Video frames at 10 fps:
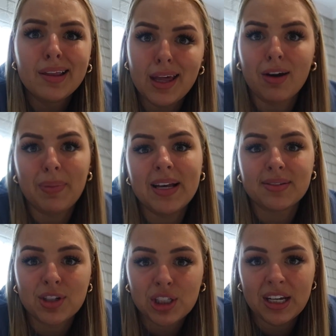they're a piece
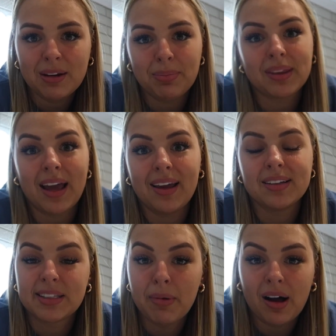of shit, but they
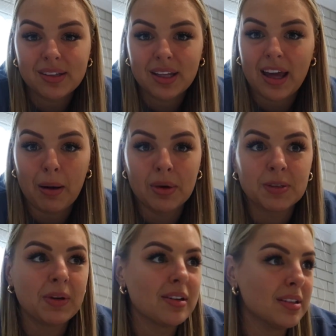can smile to the
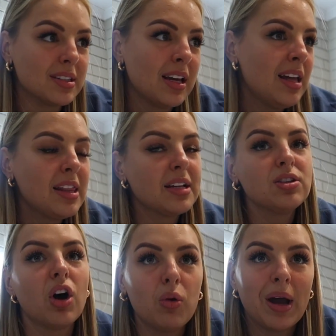cameras, because there's
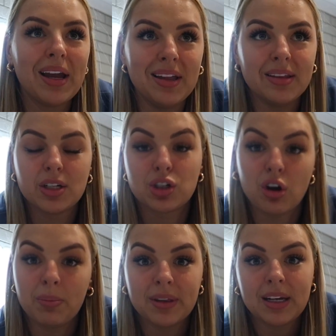nowhere in this
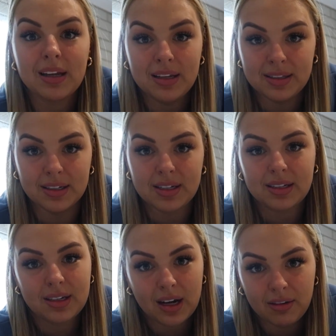shop that isn't
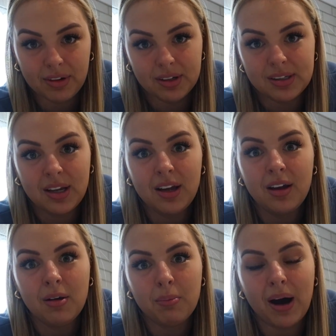covered
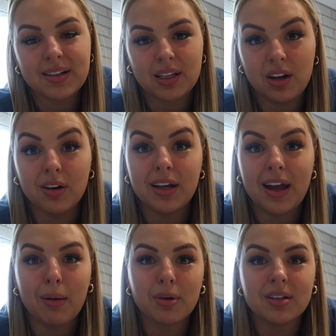by security
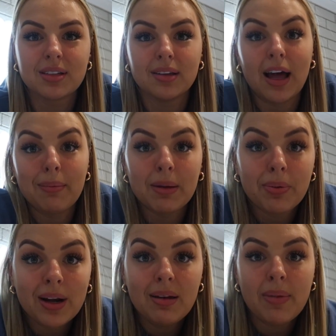cameras. And that'd be
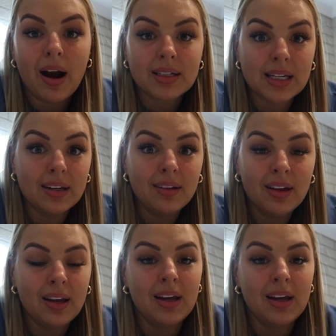pretty embarrassing